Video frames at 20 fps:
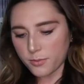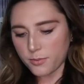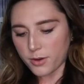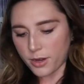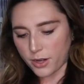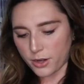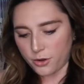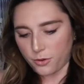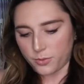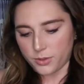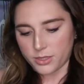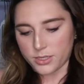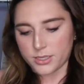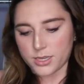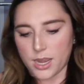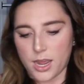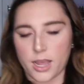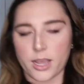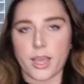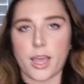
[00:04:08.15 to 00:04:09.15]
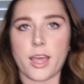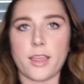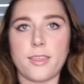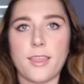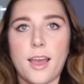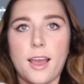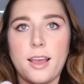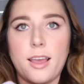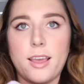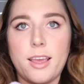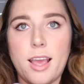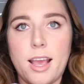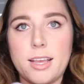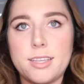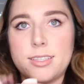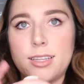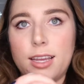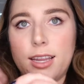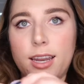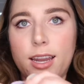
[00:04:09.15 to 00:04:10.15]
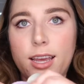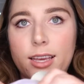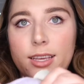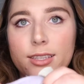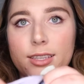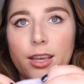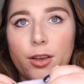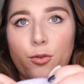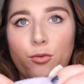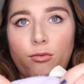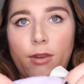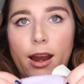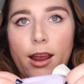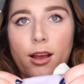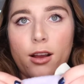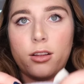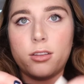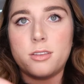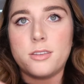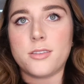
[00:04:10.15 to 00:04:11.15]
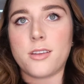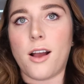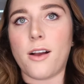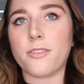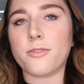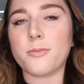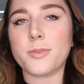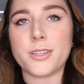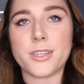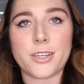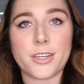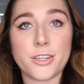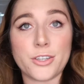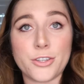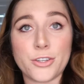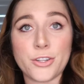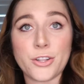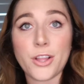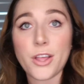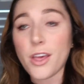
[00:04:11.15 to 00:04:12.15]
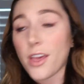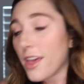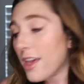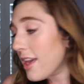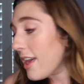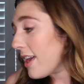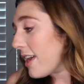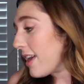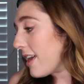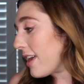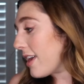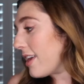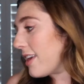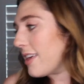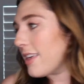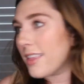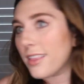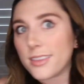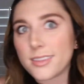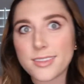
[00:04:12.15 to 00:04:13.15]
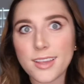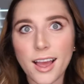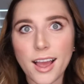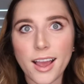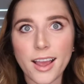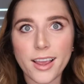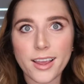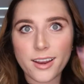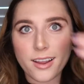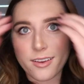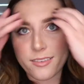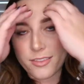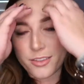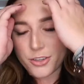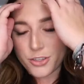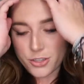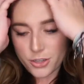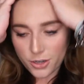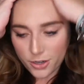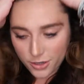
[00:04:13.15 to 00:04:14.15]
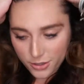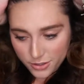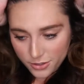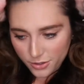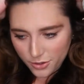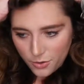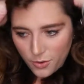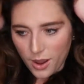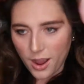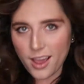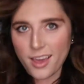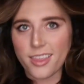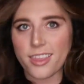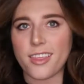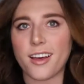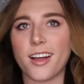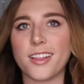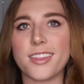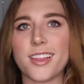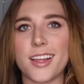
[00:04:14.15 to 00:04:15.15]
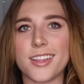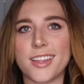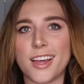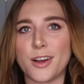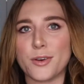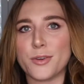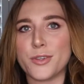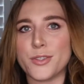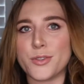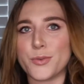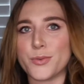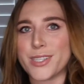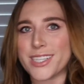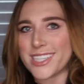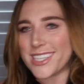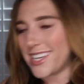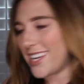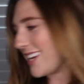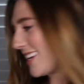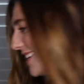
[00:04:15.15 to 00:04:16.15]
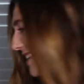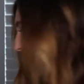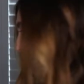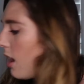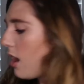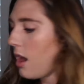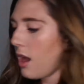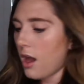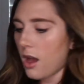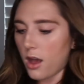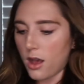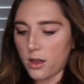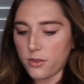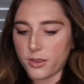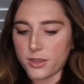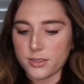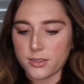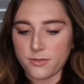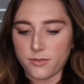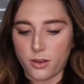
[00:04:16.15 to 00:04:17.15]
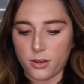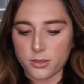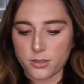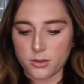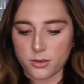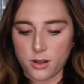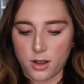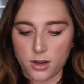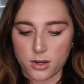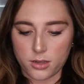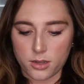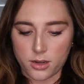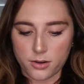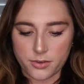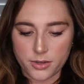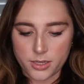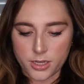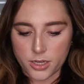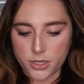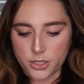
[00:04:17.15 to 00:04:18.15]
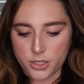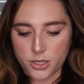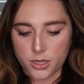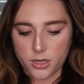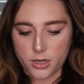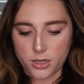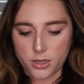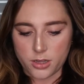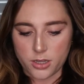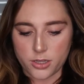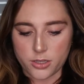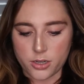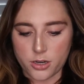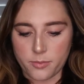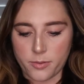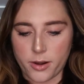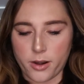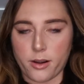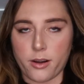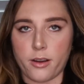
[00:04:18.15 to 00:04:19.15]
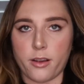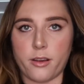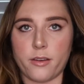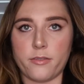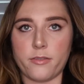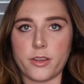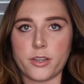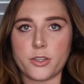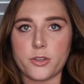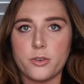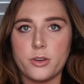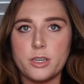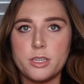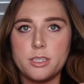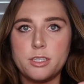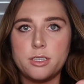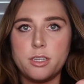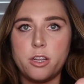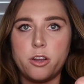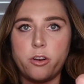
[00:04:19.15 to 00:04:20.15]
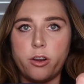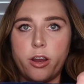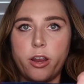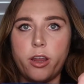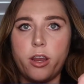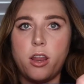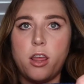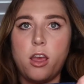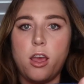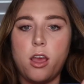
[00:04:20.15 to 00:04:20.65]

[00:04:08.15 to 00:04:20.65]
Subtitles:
brand new with the tag, and that it has that nice like rayon soft material inside of the shirt, so I thought that that was really nice. These have also gotten a lot of attention. These are a pair of Victoria's Secret